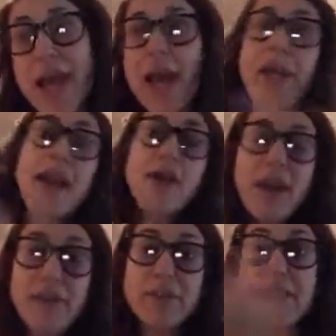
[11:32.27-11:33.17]
And now I
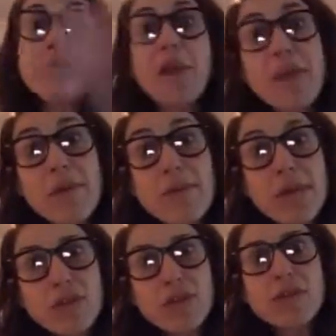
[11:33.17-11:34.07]
have to see baby
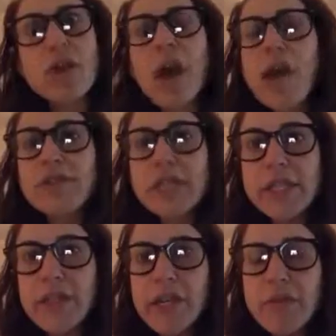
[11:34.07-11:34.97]
pictures of
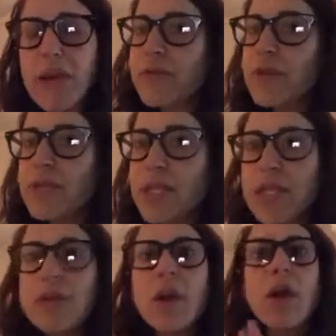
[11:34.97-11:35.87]
Syrian refugees.